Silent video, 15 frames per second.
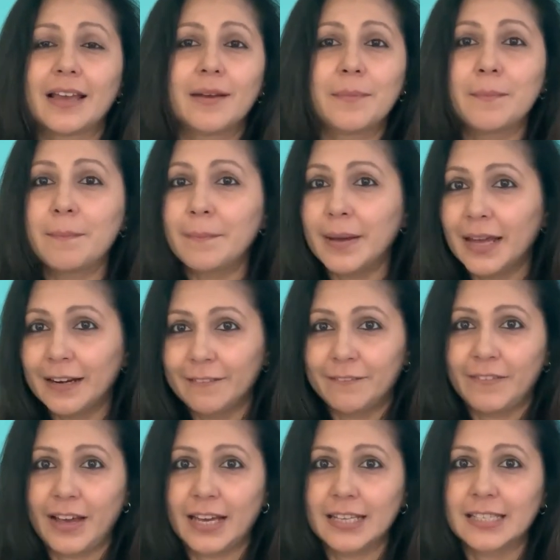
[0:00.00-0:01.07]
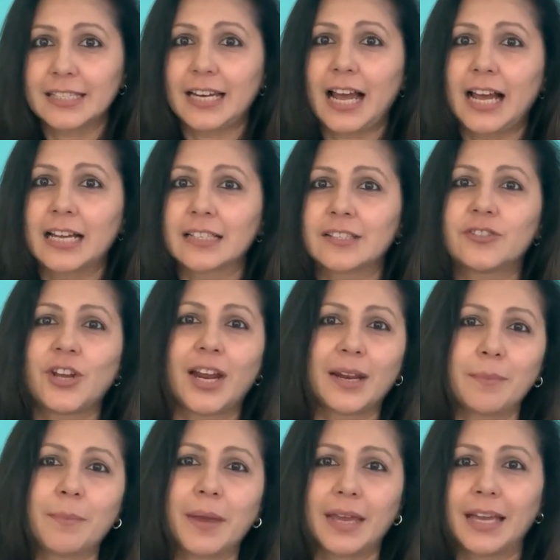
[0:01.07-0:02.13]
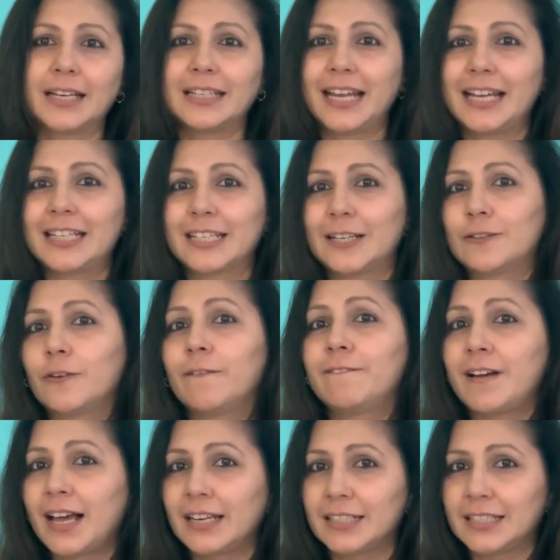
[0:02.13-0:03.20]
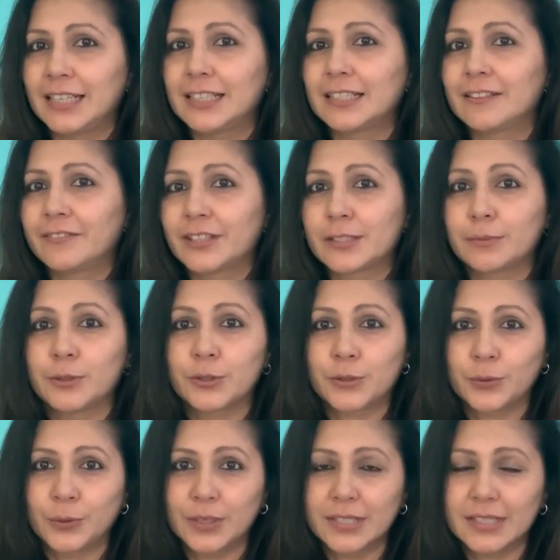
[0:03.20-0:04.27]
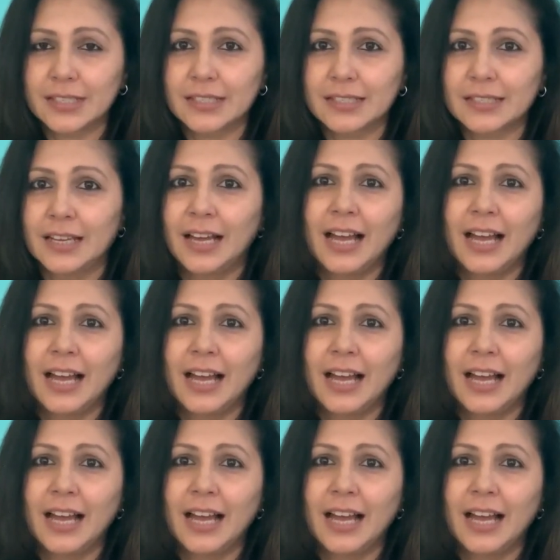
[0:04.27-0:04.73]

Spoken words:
manifest as cherry picking data to validate investment choices